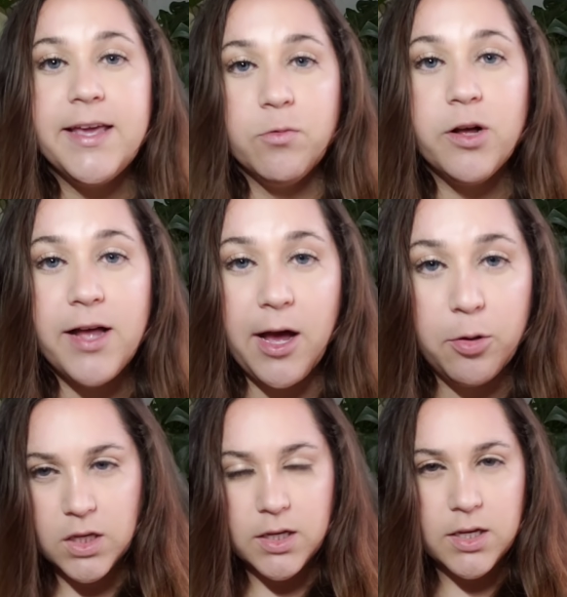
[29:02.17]
It will
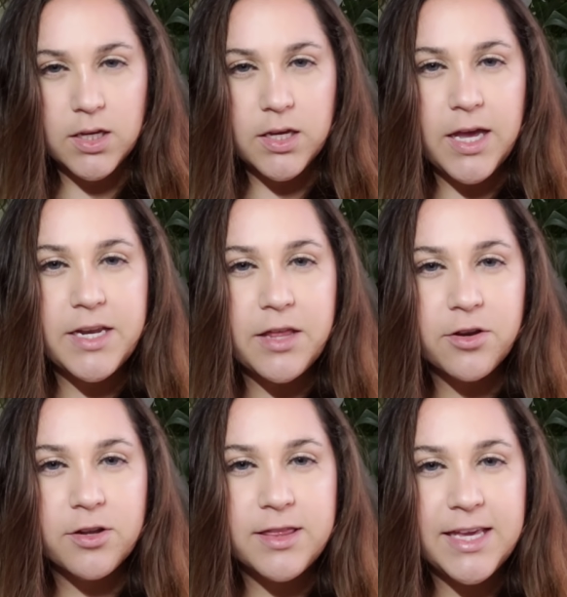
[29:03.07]
help.
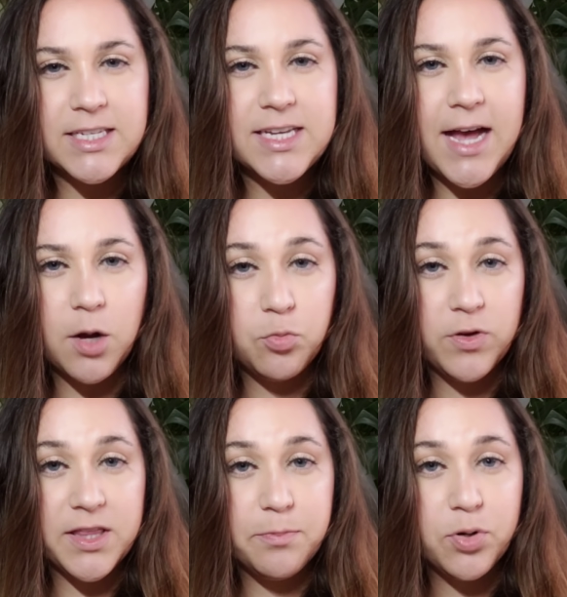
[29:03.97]
Another thing to help
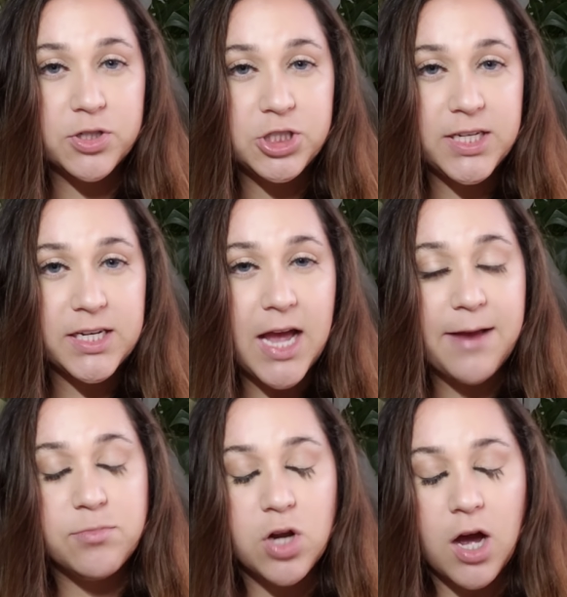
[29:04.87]
with pushing,
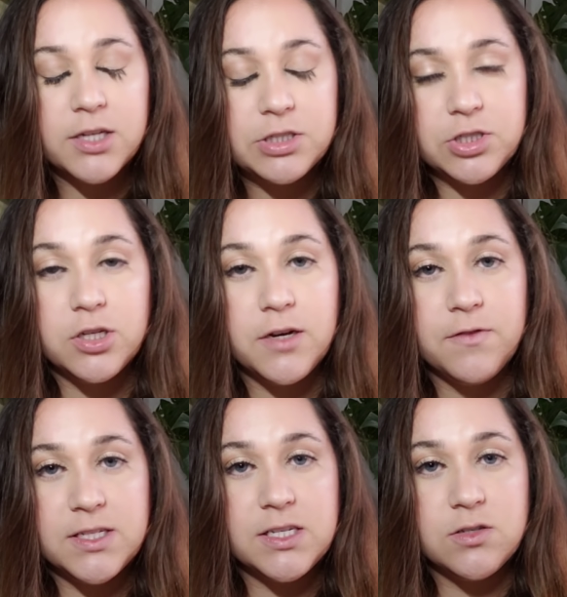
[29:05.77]
I'm not sure
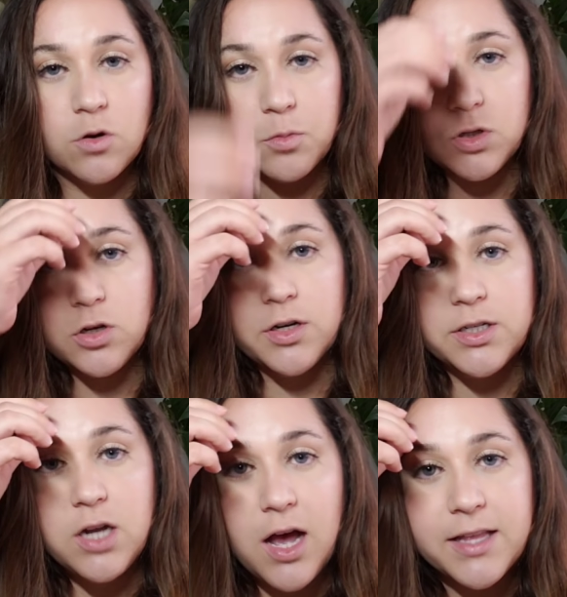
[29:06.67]
if this is normal or
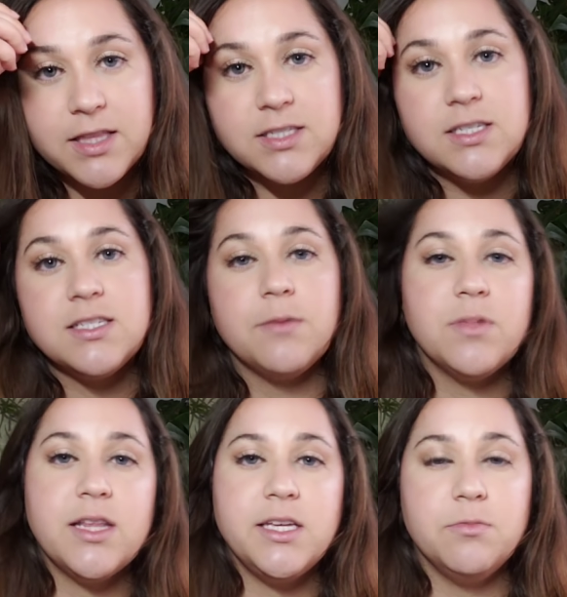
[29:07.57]
not. This is
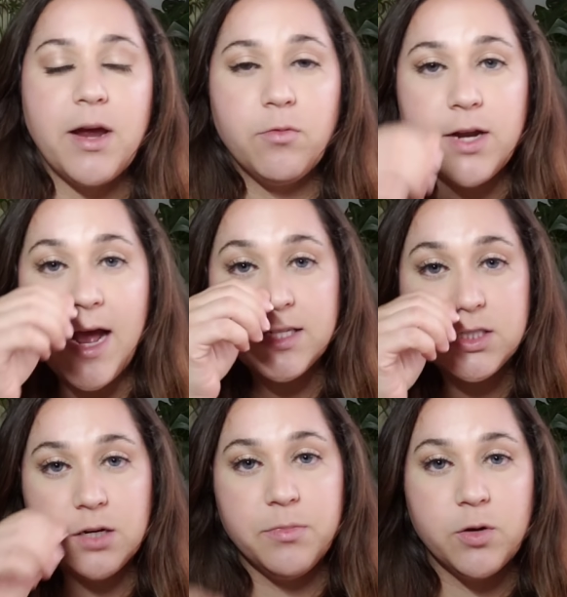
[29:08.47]
something that you might want to
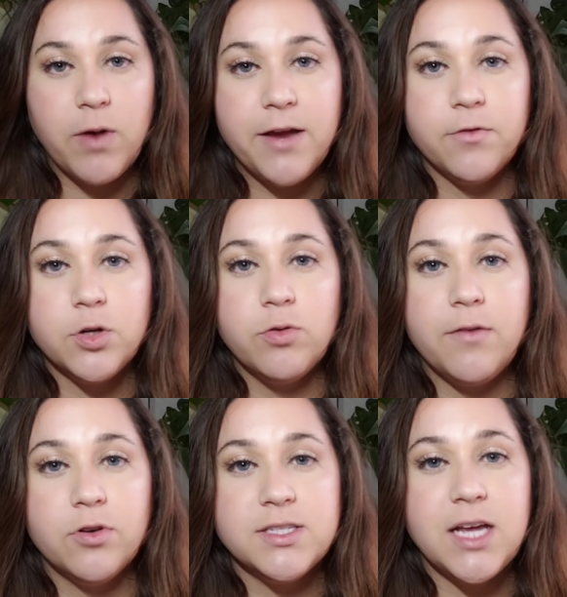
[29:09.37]
ask your midwife or
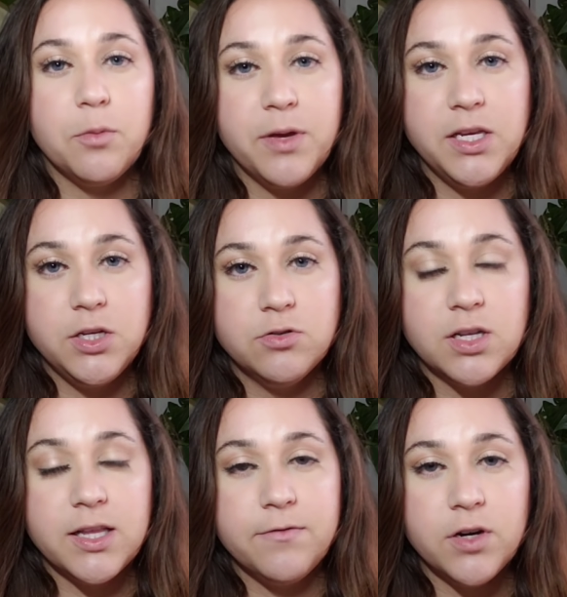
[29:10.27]
whoever is helping you
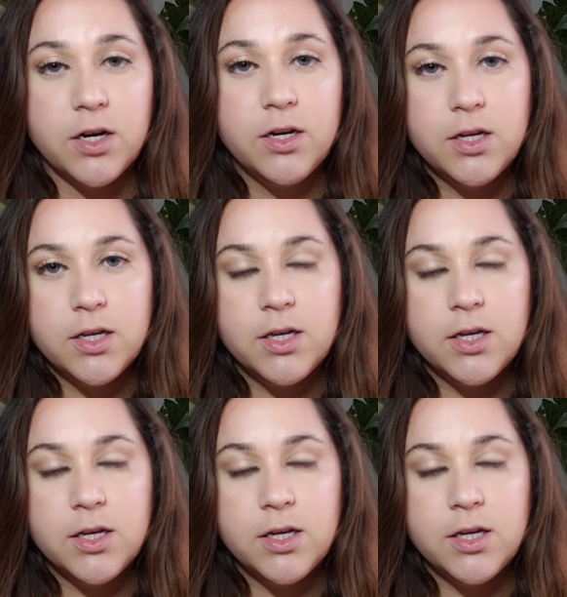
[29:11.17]
deliver.